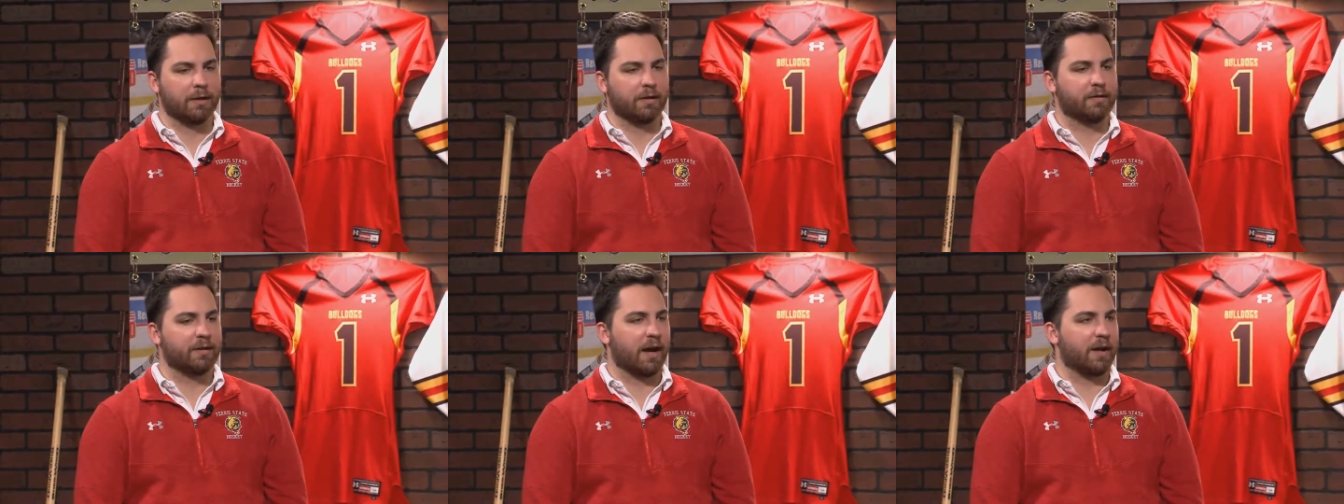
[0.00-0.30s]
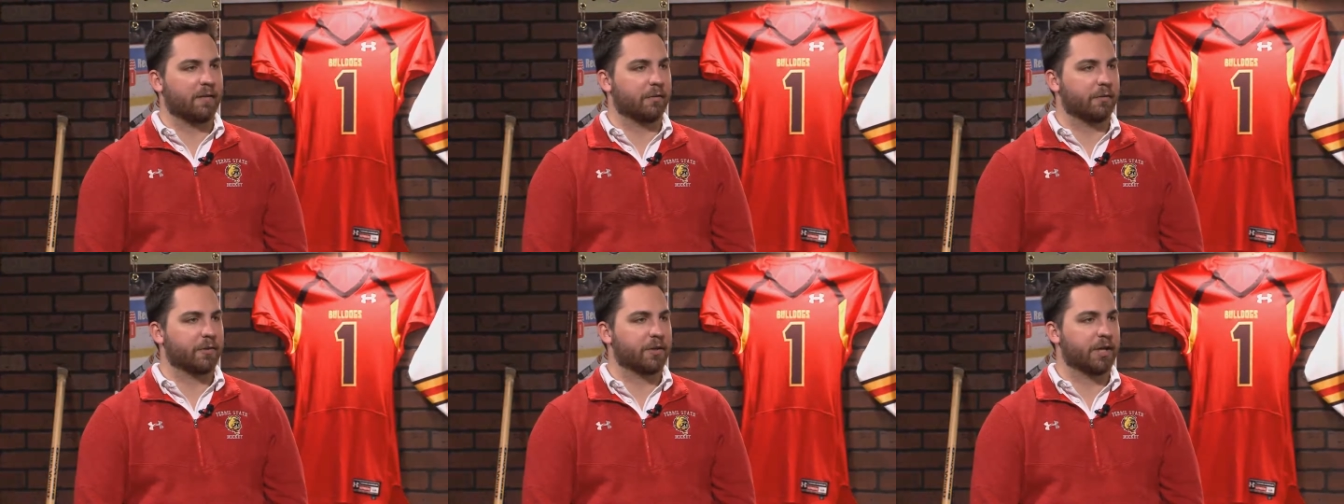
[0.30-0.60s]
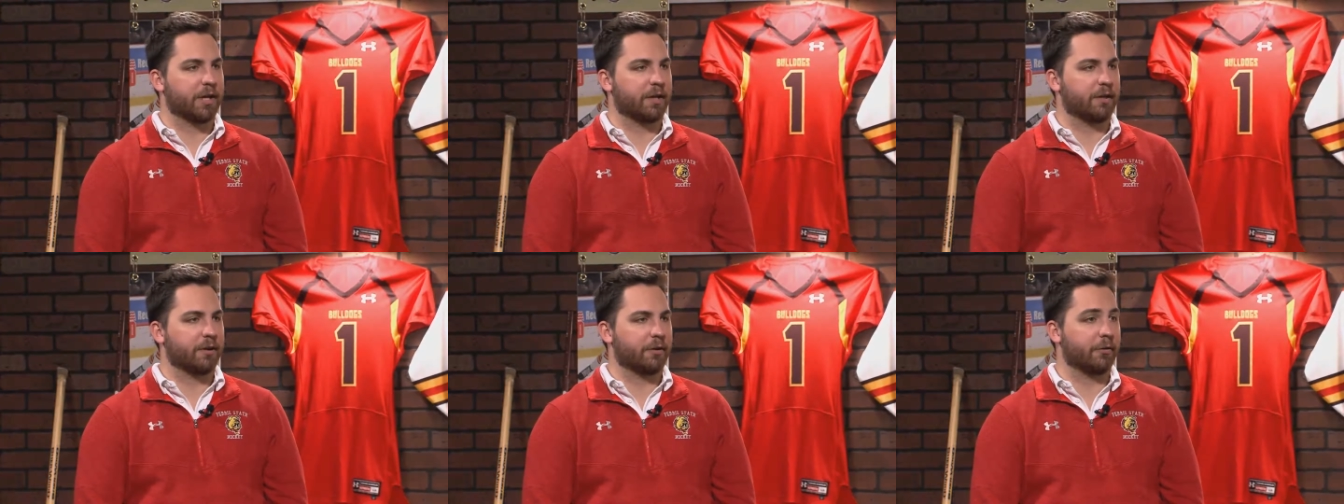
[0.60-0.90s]
Don
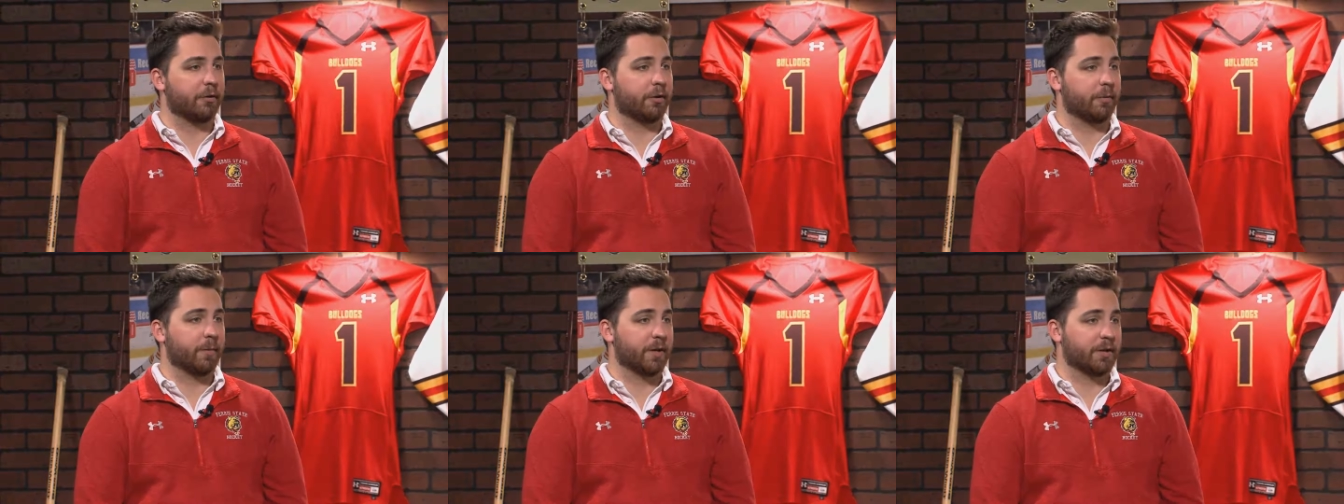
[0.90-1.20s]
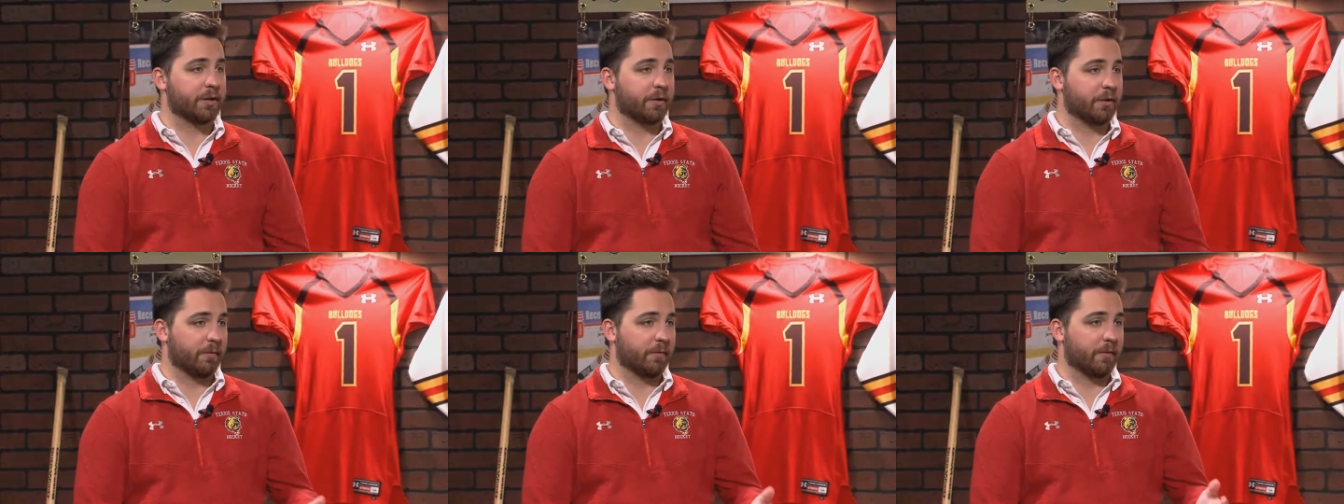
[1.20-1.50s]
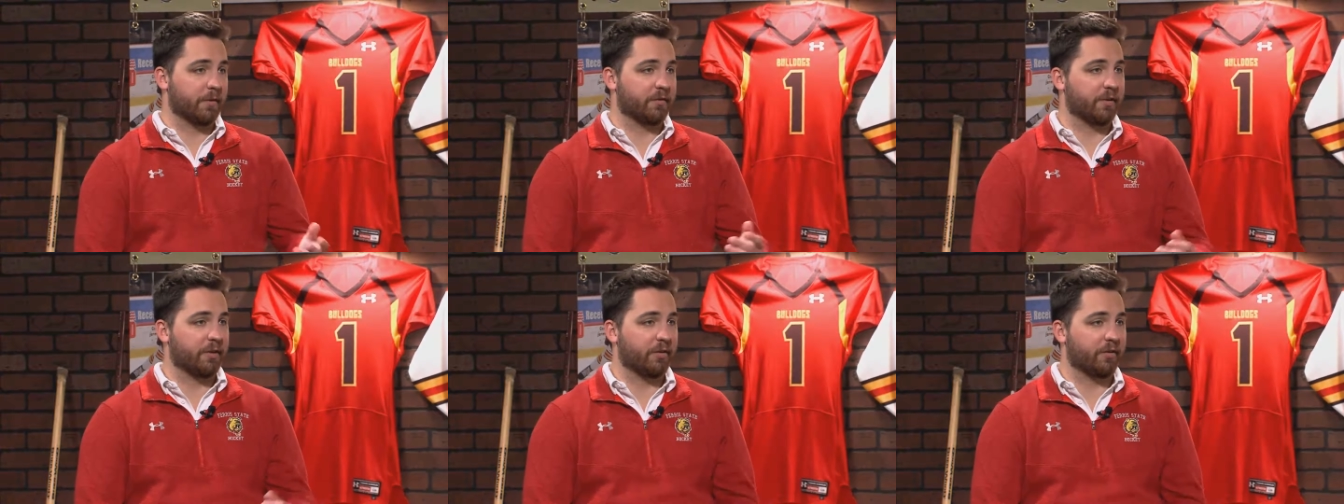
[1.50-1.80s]
Lucia, the new commissioner of
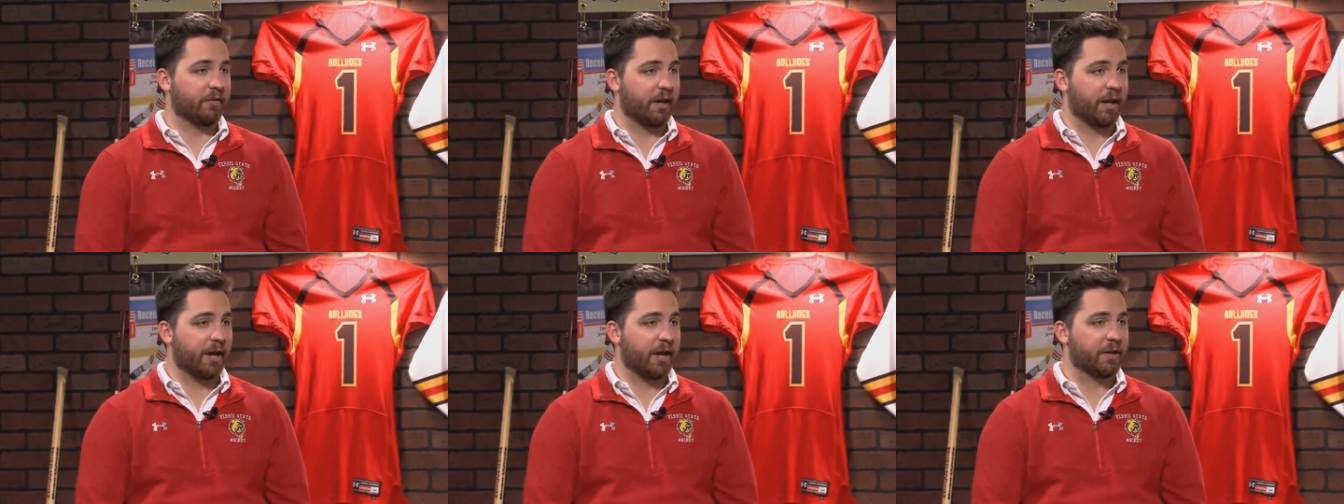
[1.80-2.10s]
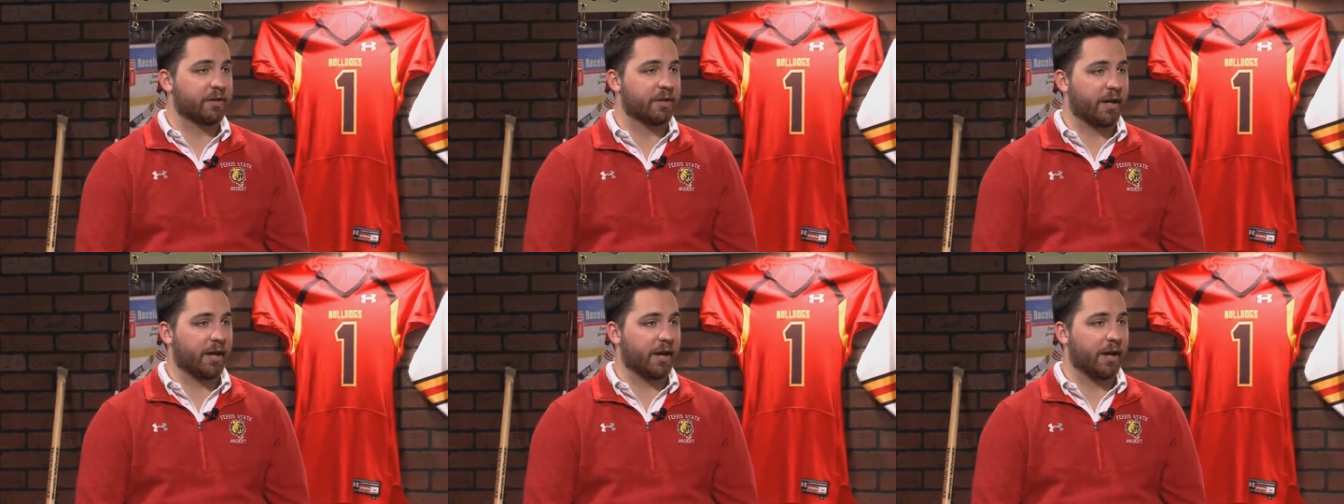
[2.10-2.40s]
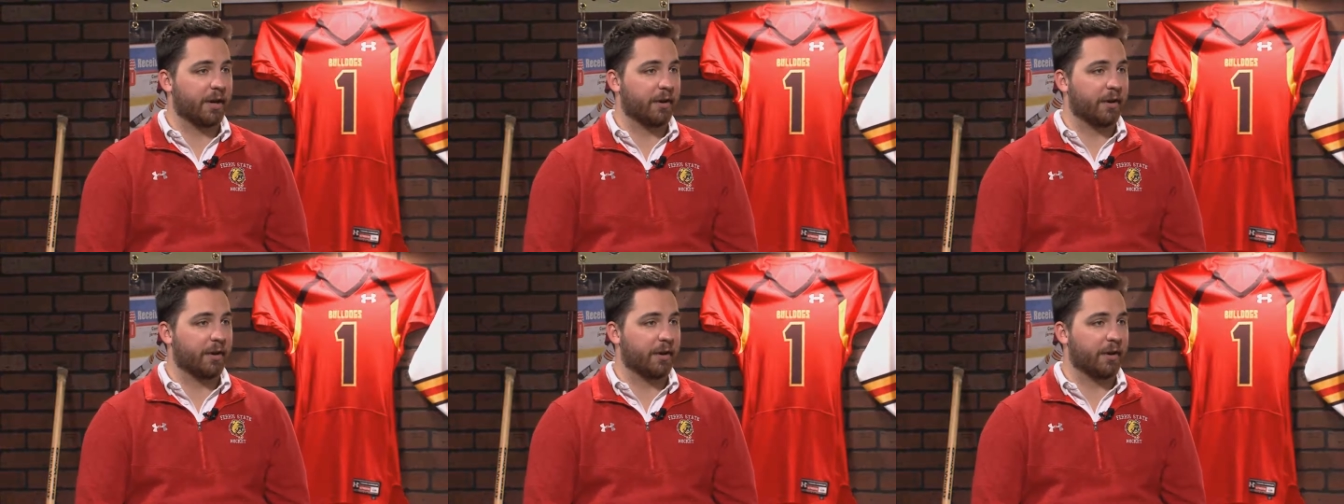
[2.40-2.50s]
the CCHA.